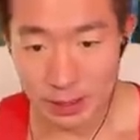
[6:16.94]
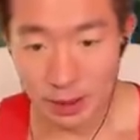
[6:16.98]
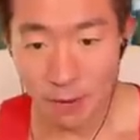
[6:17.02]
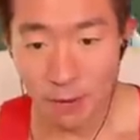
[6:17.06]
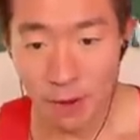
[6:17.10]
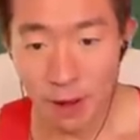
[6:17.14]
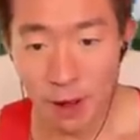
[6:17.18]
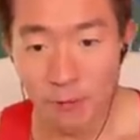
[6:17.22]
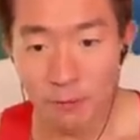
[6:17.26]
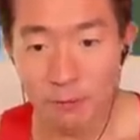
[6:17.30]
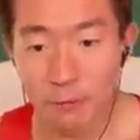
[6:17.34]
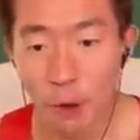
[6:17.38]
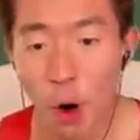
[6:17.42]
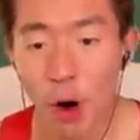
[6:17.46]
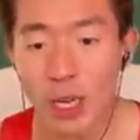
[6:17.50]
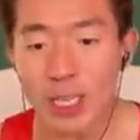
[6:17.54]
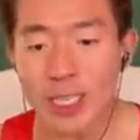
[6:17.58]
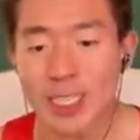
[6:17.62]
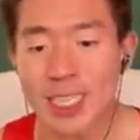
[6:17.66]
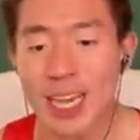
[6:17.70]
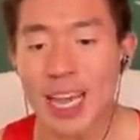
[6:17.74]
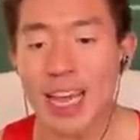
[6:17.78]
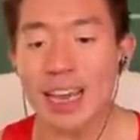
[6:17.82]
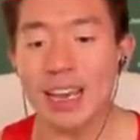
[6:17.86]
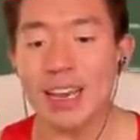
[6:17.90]

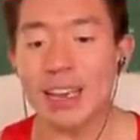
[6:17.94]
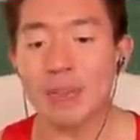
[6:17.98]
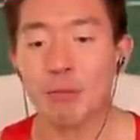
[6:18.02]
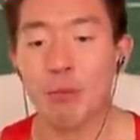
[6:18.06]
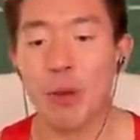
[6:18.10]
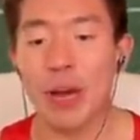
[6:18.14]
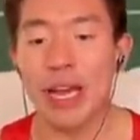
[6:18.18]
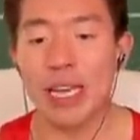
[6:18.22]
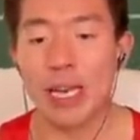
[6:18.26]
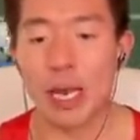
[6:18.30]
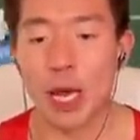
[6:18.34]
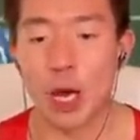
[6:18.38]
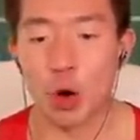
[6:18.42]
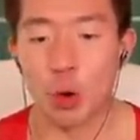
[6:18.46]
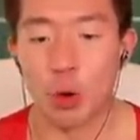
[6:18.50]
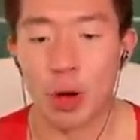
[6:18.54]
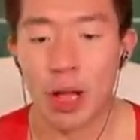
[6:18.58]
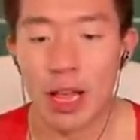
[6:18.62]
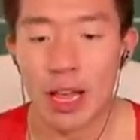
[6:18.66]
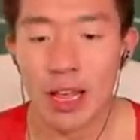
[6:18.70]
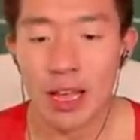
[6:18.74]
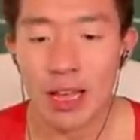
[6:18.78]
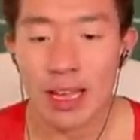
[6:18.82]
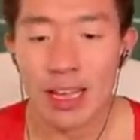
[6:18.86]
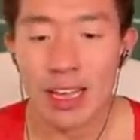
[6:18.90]
Yes, it. We do.
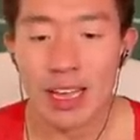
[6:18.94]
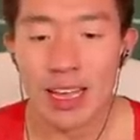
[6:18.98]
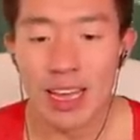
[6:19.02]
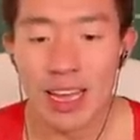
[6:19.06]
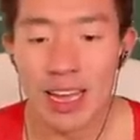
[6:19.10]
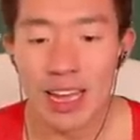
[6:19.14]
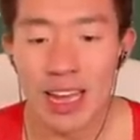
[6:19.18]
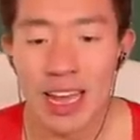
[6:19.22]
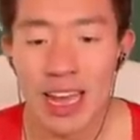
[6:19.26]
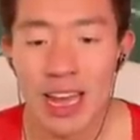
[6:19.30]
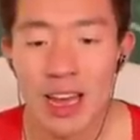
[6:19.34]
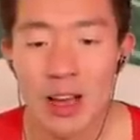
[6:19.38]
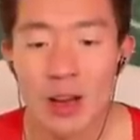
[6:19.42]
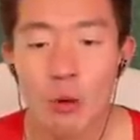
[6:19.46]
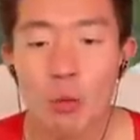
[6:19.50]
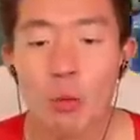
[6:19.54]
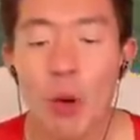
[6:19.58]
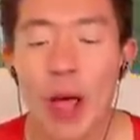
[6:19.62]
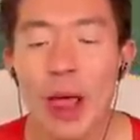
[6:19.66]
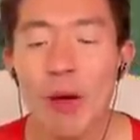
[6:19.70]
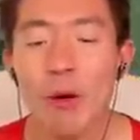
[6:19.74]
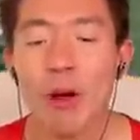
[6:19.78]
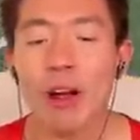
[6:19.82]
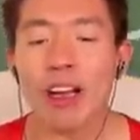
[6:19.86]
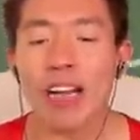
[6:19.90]

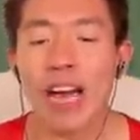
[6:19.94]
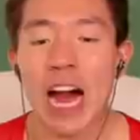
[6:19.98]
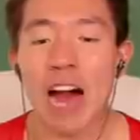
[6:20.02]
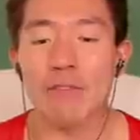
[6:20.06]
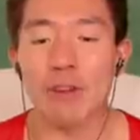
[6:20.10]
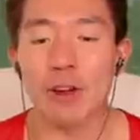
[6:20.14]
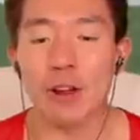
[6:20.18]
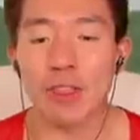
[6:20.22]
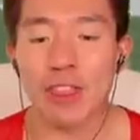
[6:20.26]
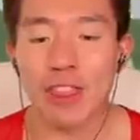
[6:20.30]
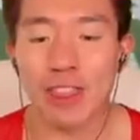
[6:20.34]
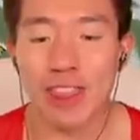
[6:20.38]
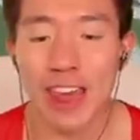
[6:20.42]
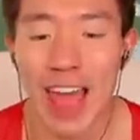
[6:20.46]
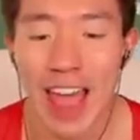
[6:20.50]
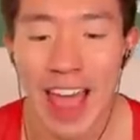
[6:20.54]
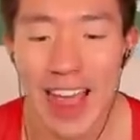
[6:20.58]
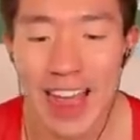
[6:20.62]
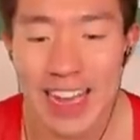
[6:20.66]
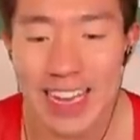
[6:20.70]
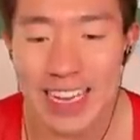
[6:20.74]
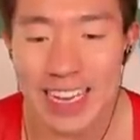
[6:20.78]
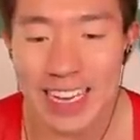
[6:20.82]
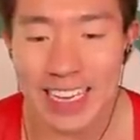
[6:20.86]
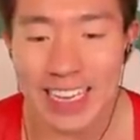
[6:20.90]
We recover.
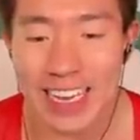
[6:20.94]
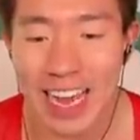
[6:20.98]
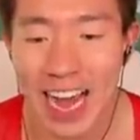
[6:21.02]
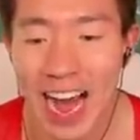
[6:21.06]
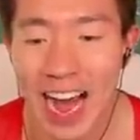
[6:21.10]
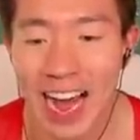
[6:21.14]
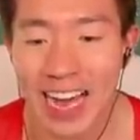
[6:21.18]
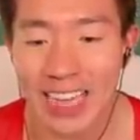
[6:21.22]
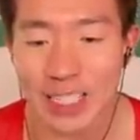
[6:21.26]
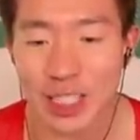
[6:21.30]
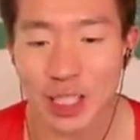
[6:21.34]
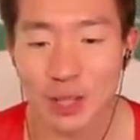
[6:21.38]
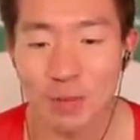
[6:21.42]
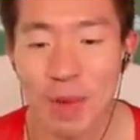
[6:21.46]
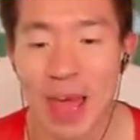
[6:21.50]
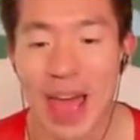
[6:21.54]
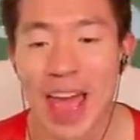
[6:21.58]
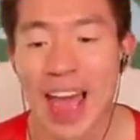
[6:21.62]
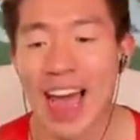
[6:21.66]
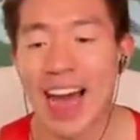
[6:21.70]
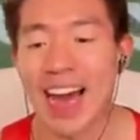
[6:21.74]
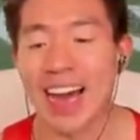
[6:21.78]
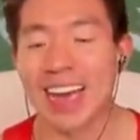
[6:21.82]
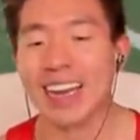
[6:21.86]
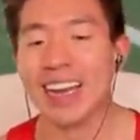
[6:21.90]
Thank gosh,
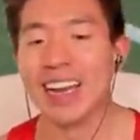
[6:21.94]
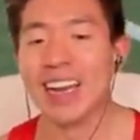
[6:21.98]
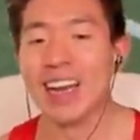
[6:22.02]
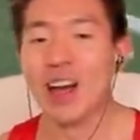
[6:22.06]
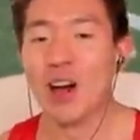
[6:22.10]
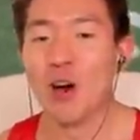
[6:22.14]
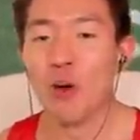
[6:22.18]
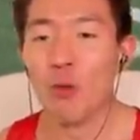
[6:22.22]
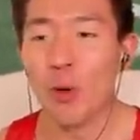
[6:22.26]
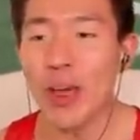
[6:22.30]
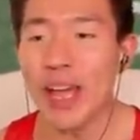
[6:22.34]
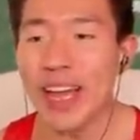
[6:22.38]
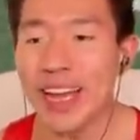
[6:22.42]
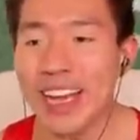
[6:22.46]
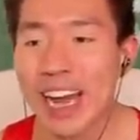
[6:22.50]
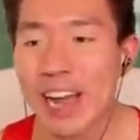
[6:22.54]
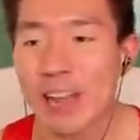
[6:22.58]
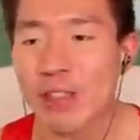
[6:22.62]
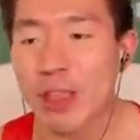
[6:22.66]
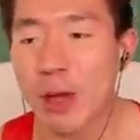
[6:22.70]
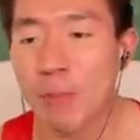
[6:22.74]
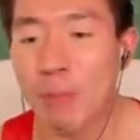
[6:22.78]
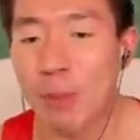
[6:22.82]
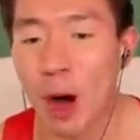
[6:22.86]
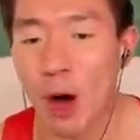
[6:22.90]
man. We
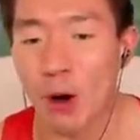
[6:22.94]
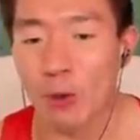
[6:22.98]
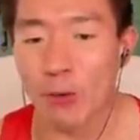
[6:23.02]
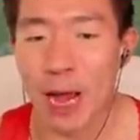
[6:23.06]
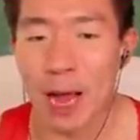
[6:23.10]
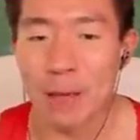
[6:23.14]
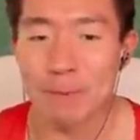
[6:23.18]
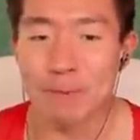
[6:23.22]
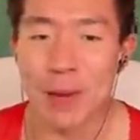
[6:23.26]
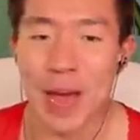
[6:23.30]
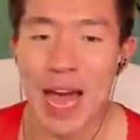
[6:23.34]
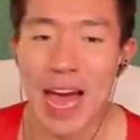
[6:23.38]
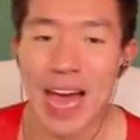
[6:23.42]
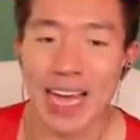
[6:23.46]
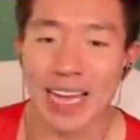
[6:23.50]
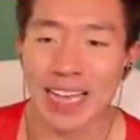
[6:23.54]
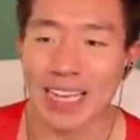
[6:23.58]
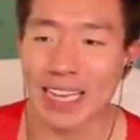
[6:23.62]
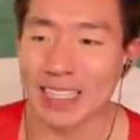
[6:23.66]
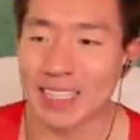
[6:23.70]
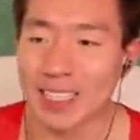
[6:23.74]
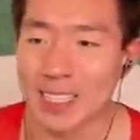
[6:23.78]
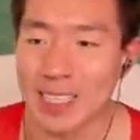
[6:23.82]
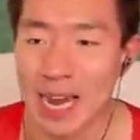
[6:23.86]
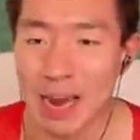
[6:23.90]
get the ball right
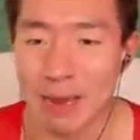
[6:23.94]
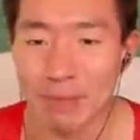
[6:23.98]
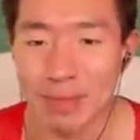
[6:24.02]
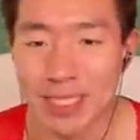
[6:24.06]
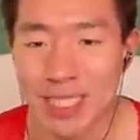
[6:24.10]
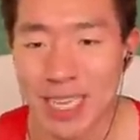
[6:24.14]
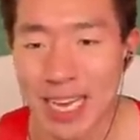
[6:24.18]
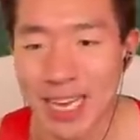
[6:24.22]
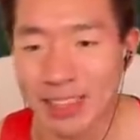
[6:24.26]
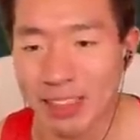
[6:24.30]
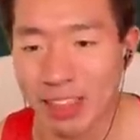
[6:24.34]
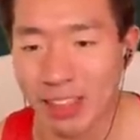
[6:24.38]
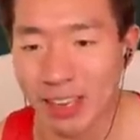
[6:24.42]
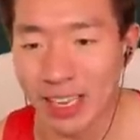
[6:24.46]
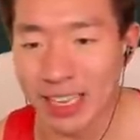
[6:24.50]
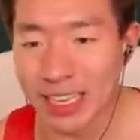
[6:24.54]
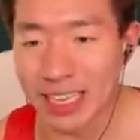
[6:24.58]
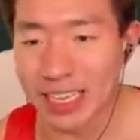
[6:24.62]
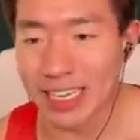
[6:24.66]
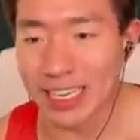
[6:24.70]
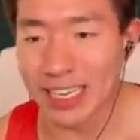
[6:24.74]
back. It's time to take the lead.